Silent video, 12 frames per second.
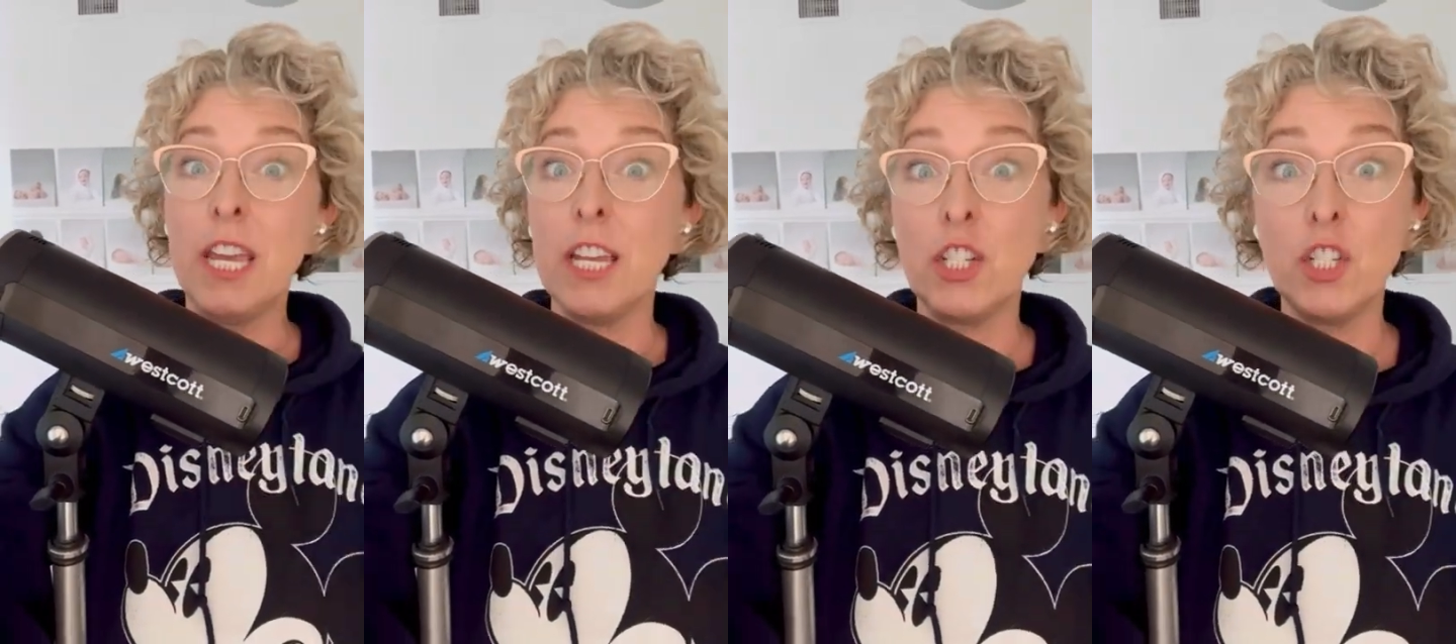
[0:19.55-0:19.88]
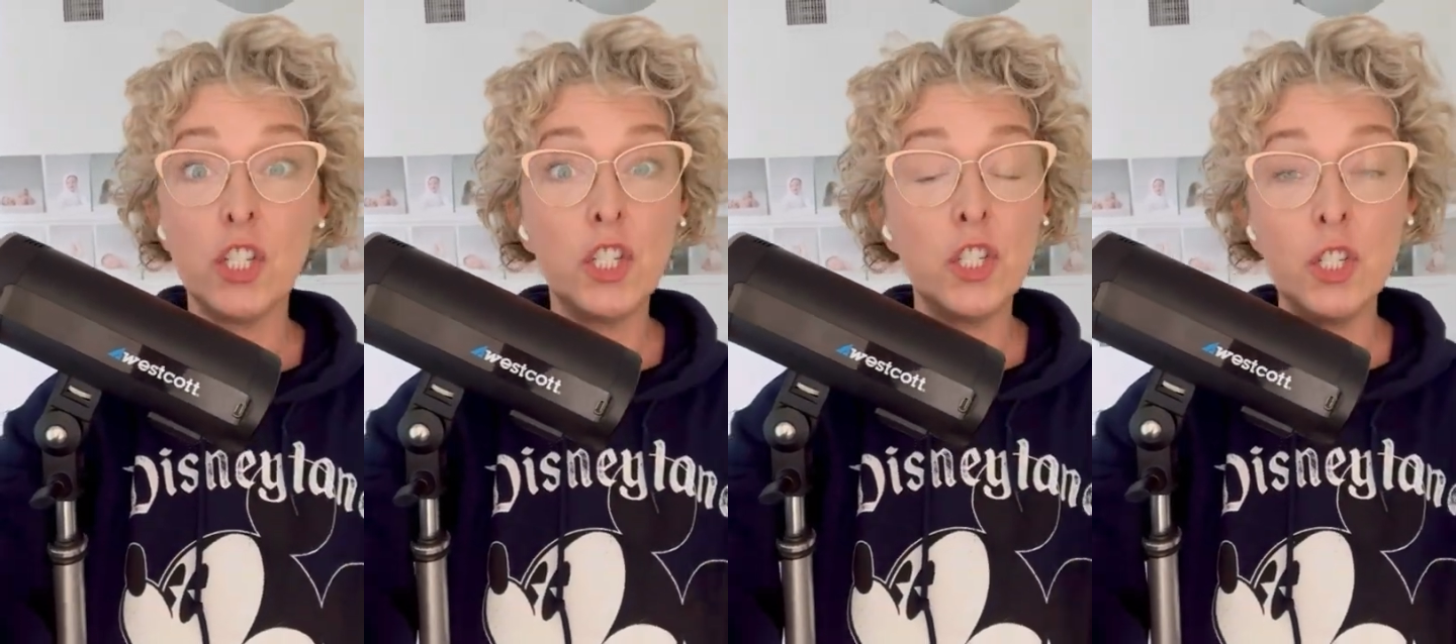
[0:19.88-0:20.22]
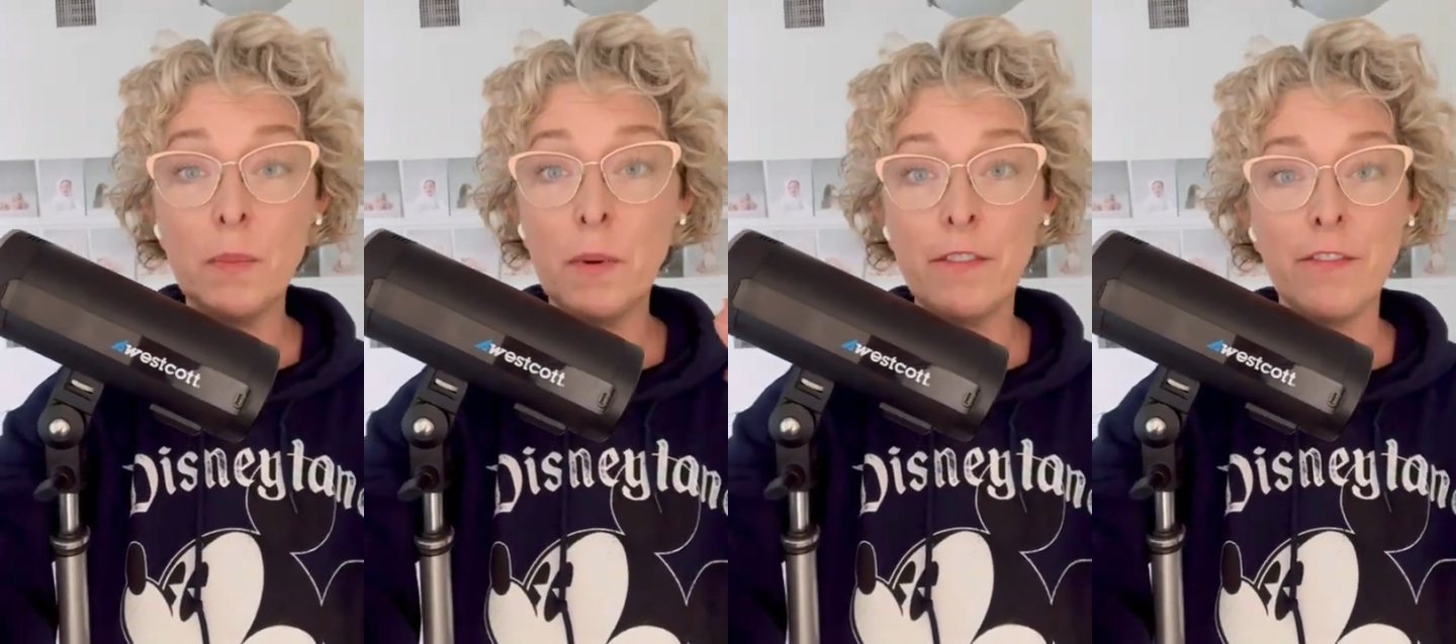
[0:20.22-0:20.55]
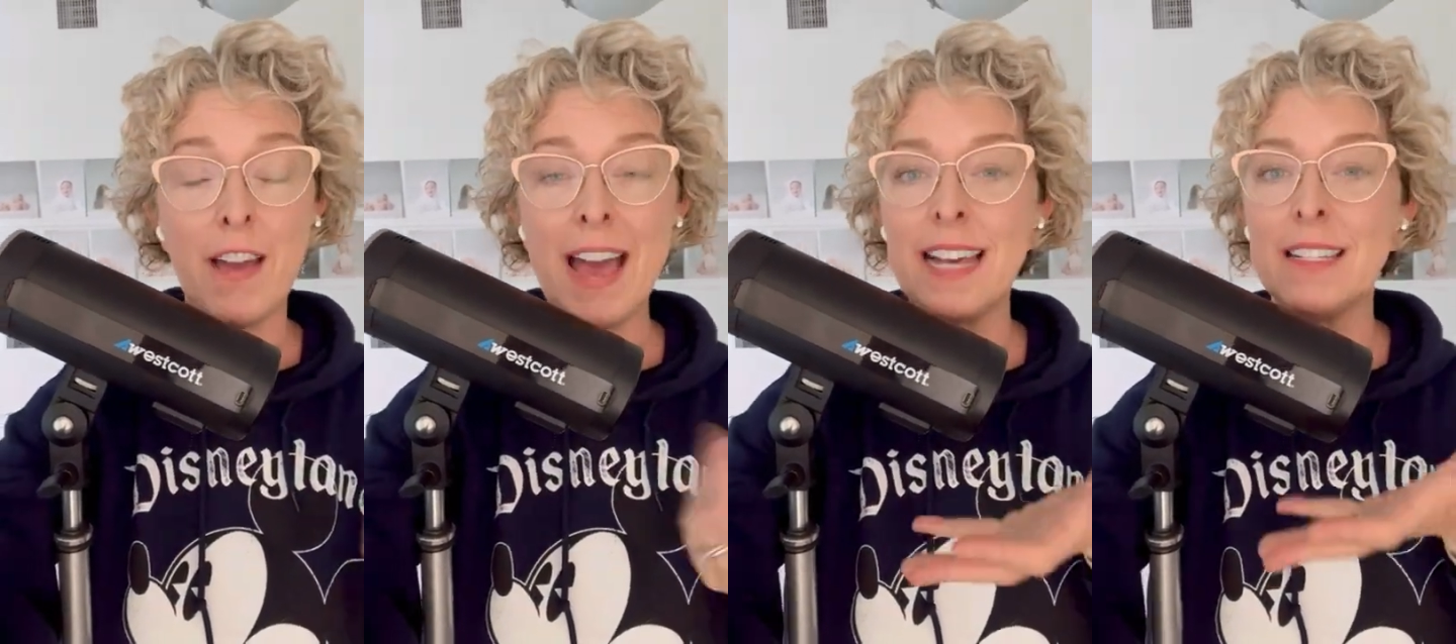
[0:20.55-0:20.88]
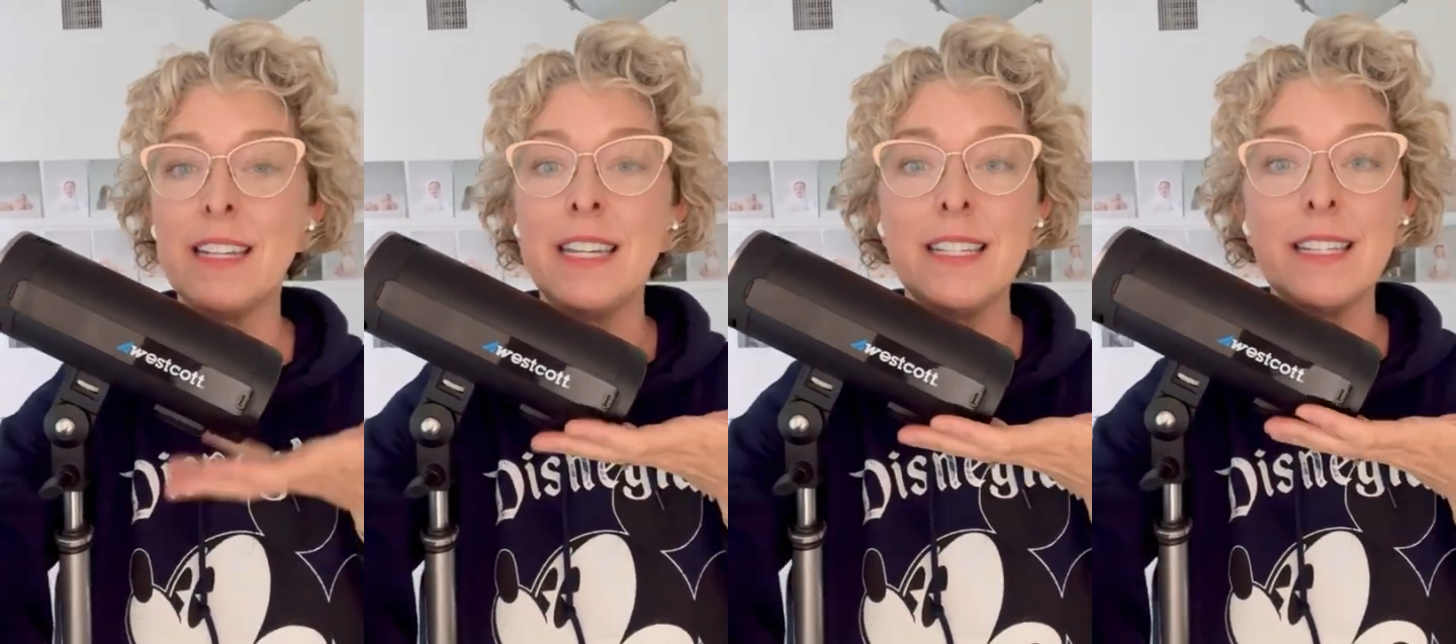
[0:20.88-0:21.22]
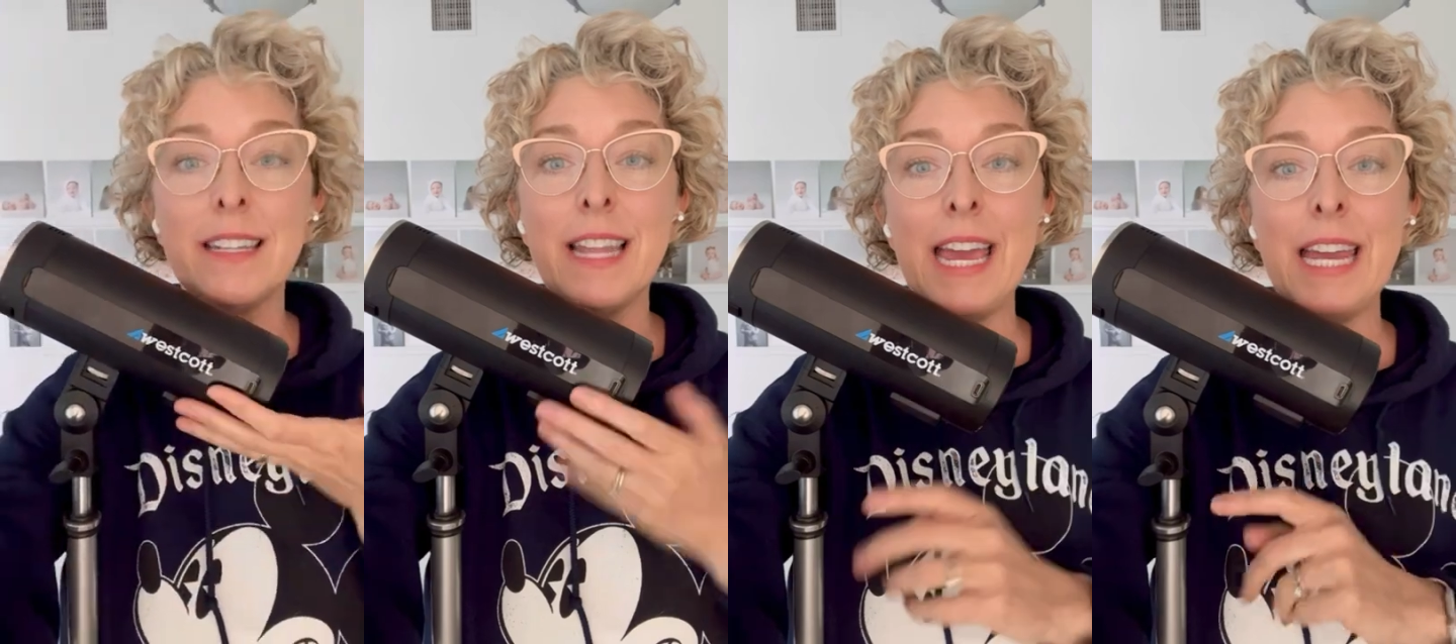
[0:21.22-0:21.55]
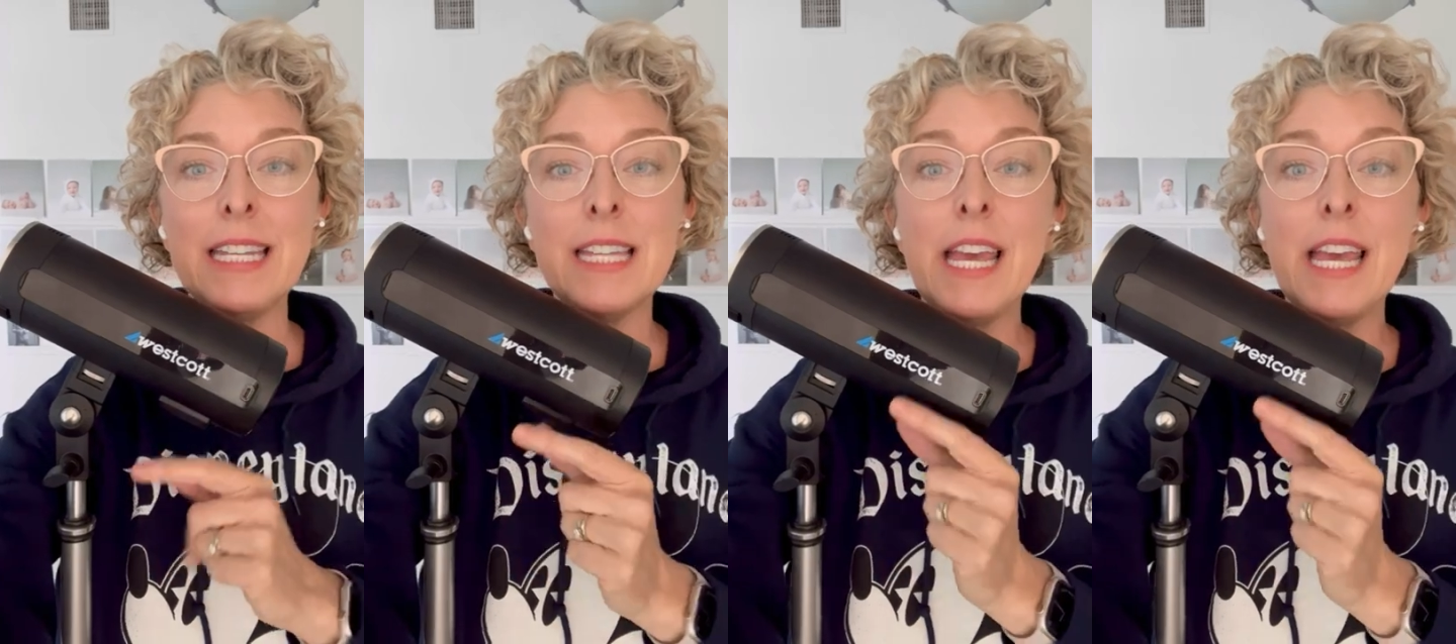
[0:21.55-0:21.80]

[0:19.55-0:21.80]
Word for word: It's super fast, it's light,